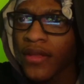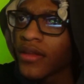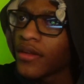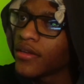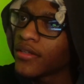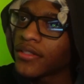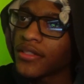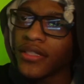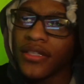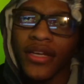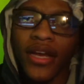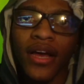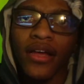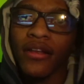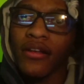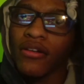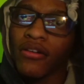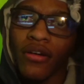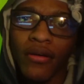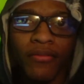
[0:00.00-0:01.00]
See, I
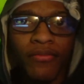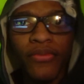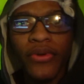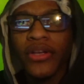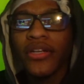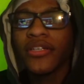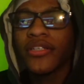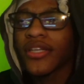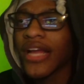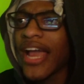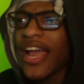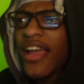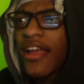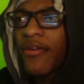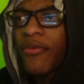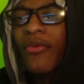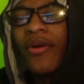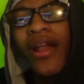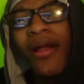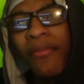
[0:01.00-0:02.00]
know, I'm pretty sure. Hey,
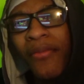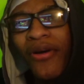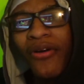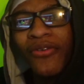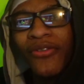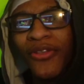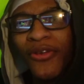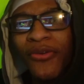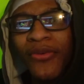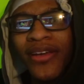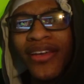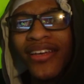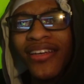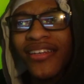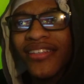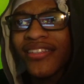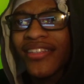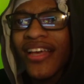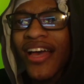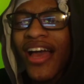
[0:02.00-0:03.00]
what I'm going to do
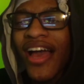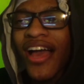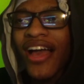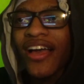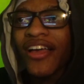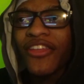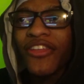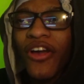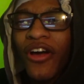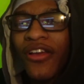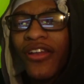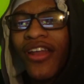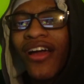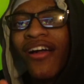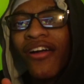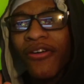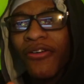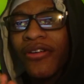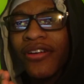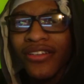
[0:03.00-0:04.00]
is, y'all
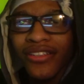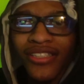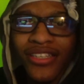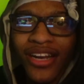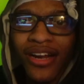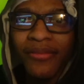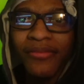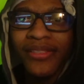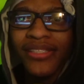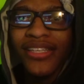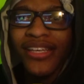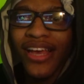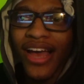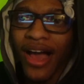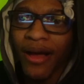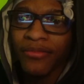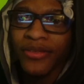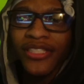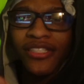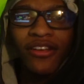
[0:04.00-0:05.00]
not going to hear shit I'm saying.
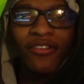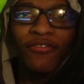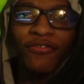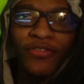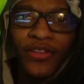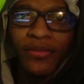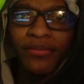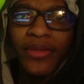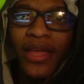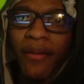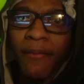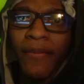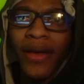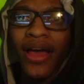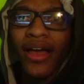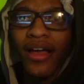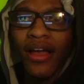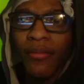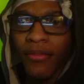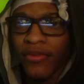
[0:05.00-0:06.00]
I'm just going to flip that
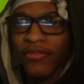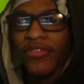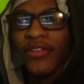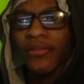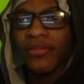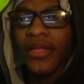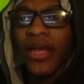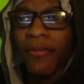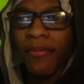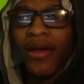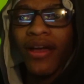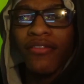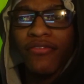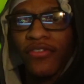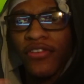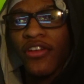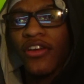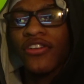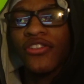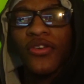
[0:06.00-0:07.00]
back. I'm going to flip that back for
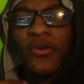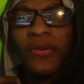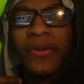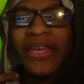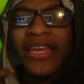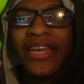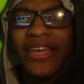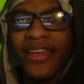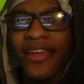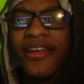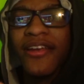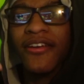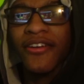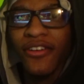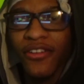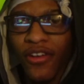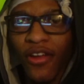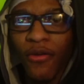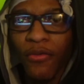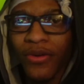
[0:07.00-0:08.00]
y'all so we can hear,
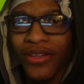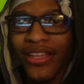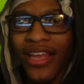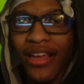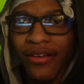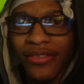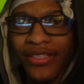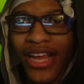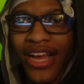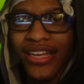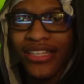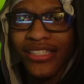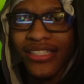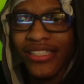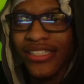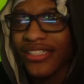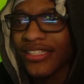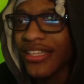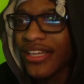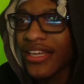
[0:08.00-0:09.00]
you know, what they was
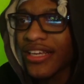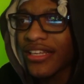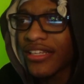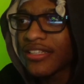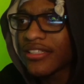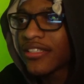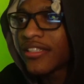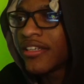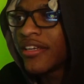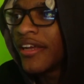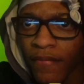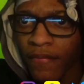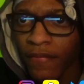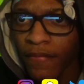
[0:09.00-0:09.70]
actually saying and shit.